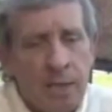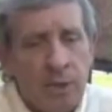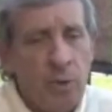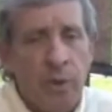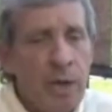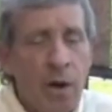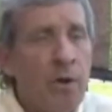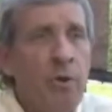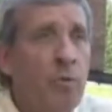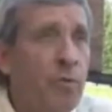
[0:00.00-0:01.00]
And so they
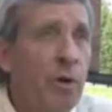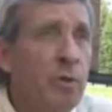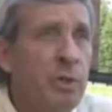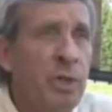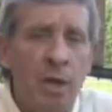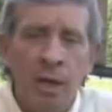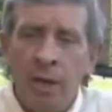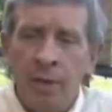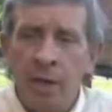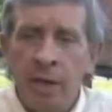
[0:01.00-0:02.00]
argued first that